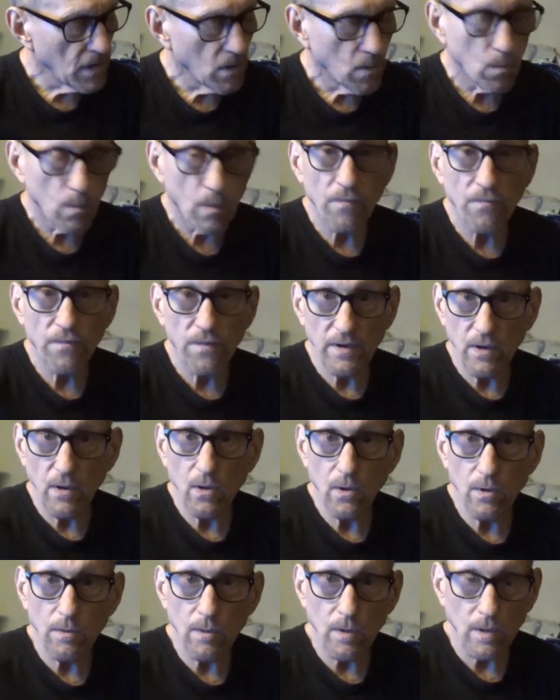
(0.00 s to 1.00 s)
One
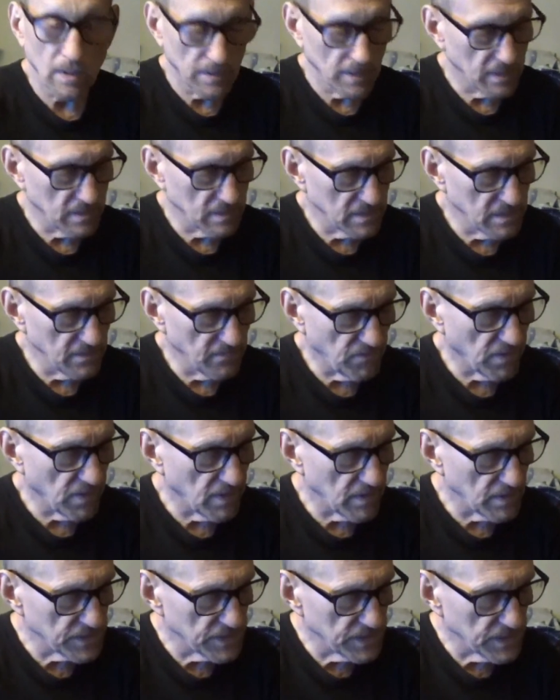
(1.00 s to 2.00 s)
thing that
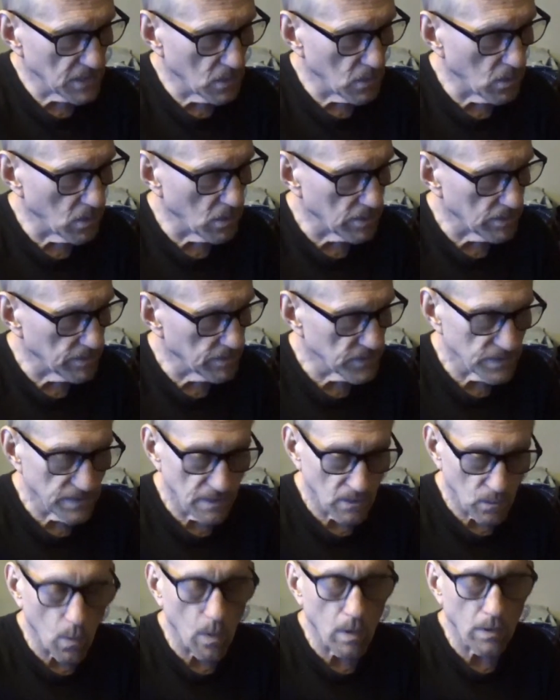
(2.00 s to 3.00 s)
defines the chord, the
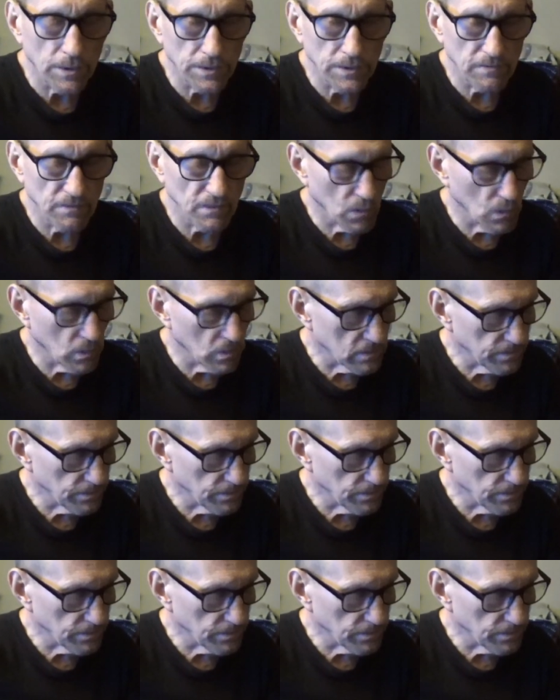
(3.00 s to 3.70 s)
quality of the chord.